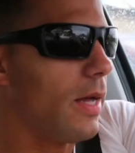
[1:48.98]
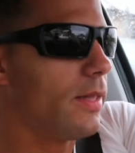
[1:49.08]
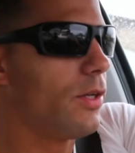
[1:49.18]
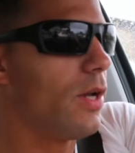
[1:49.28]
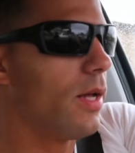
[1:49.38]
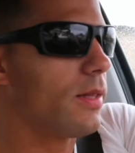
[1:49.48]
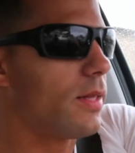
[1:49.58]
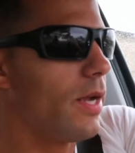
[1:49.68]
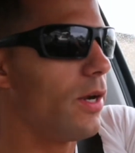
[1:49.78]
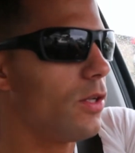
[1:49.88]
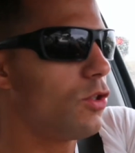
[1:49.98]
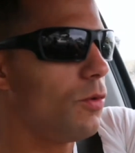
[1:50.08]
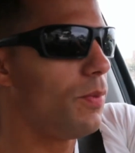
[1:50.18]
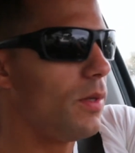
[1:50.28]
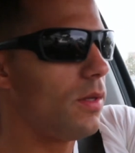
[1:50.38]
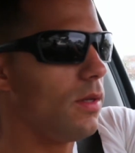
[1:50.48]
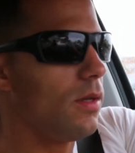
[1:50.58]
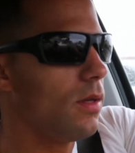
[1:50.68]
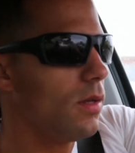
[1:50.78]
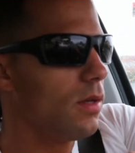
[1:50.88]
Uh, they're not there to
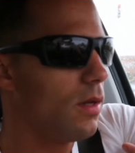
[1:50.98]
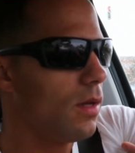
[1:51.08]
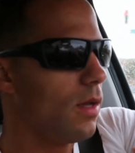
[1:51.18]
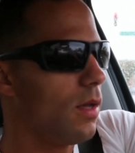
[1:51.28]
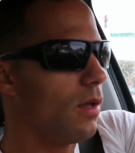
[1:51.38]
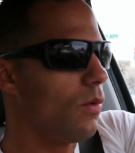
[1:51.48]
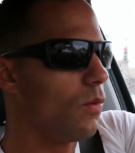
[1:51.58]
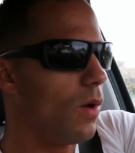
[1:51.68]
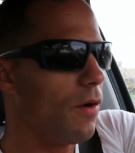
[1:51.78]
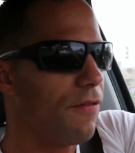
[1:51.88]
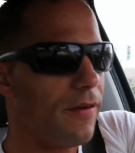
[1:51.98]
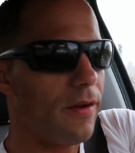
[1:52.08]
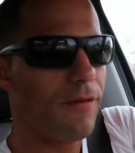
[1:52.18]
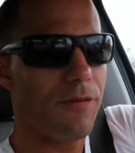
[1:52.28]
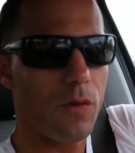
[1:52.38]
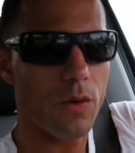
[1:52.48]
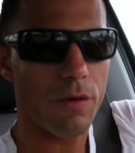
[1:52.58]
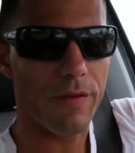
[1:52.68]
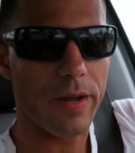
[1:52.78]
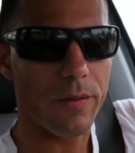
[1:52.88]
be a welfare
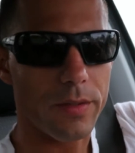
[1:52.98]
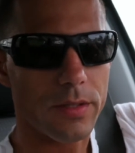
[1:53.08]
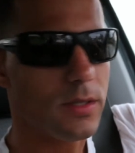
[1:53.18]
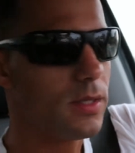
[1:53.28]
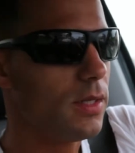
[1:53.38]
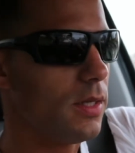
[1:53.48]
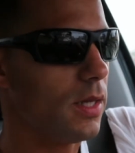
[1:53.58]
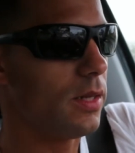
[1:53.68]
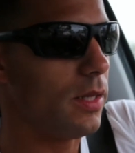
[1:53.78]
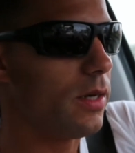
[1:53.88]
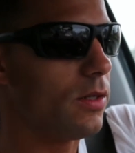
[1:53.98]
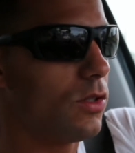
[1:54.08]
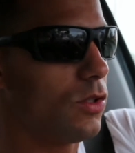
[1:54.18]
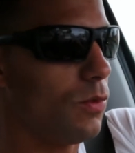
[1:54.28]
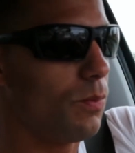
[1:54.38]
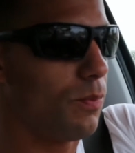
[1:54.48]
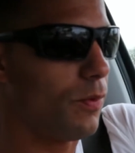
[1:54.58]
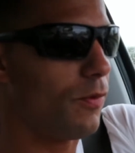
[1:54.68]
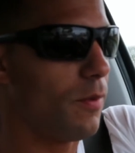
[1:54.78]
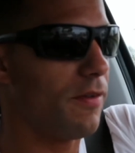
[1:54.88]
for veterans. They're there to
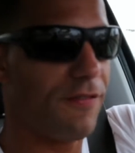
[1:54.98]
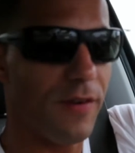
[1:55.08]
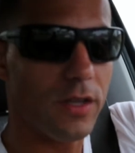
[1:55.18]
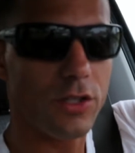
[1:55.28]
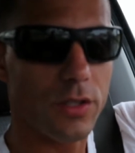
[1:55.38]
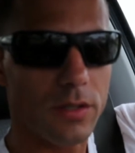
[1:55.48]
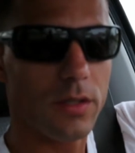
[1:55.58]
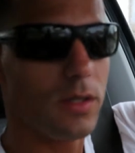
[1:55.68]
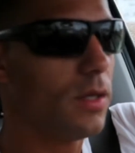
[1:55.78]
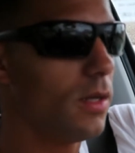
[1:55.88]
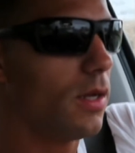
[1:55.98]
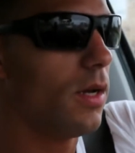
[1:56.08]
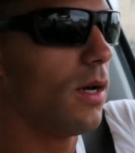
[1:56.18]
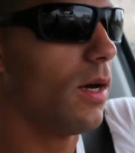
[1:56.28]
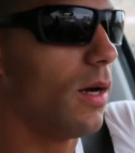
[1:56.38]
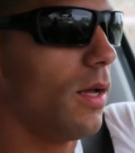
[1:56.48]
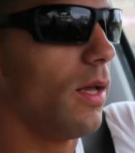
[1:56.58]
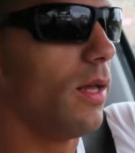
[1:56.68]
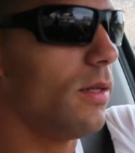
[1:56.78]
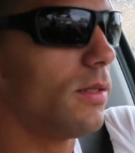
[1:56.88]
perform a function. Uh,
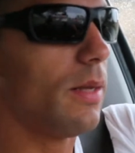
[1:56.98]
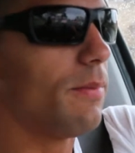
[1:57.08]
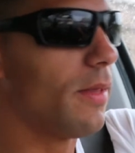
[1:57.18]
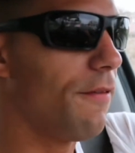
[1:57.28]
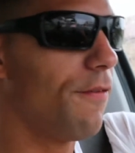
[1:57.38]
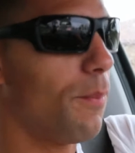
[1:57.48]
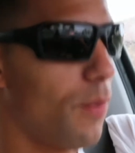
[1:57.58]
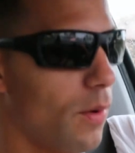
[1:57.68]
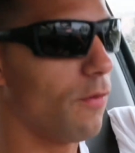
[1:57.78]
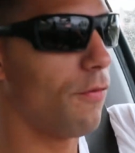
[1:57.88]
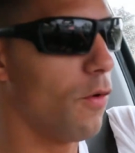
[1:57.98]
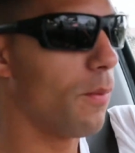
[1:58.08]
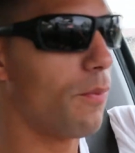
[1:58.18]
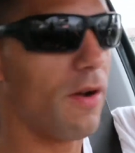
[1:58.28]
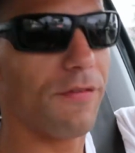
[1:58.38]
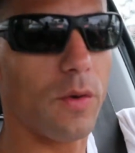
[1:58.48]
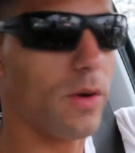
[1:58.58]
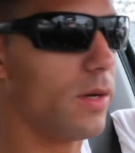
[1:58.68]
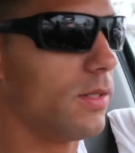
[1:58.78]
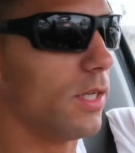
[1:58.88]
and the same thing for for-profit
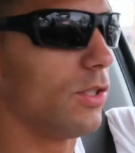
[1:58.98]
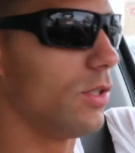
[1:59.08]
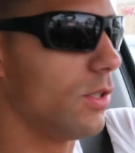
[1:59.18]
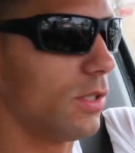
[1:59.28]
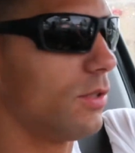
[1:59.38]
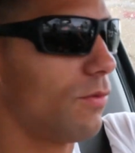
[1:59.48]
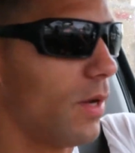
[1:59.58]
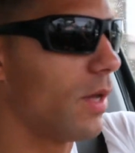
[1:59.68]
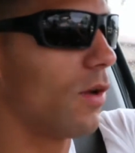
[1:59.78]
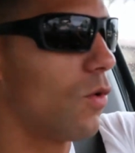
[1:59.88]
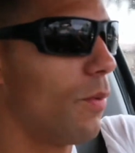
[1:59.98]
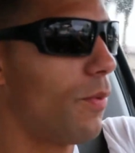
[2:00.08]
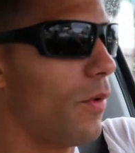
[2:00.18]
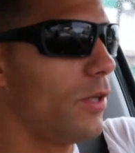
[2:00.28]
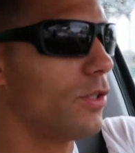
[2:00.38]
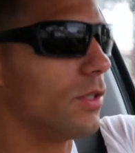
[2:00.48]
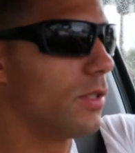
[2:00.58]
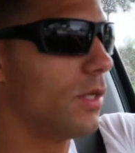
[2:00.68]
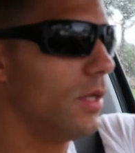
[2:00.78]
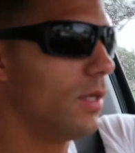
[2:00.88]
organizations, just regular corporations.